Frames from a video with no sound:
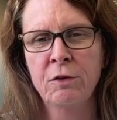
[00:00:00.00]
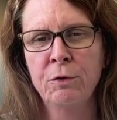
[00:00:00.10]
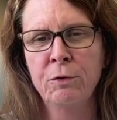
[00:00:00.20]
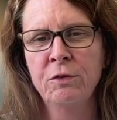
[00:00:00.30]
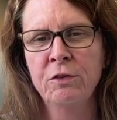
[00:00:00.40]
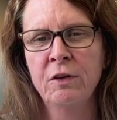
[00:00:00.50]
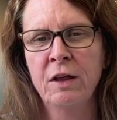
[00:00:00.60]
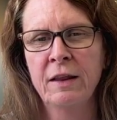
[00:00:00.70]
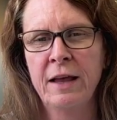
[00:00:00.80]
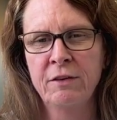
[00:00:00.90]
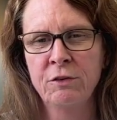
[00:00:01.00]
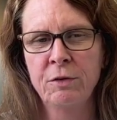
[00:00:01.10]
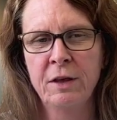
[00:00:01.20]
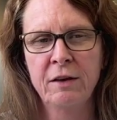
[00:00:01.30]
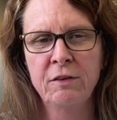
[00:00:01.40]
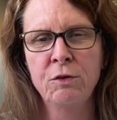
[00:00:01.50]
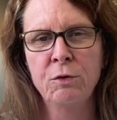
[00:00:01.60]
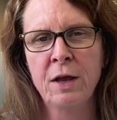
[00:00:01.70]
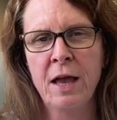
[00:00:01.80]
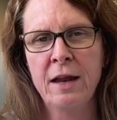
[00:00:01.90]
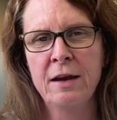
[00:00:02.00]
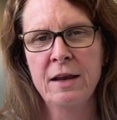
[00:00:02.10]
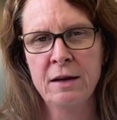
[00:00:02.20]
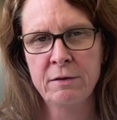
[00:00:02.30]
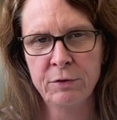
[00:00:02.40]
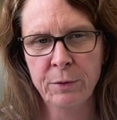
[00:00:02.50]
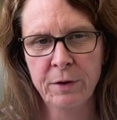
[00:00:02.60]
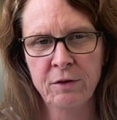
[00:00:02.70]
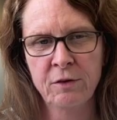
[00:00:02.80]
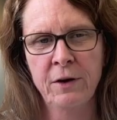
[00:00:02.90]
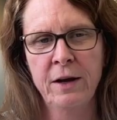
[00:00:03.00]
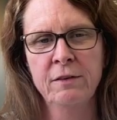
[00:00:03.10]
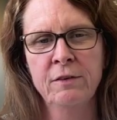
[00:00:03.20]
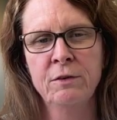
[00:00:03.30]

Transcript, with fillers: Those last two things you can influence, right?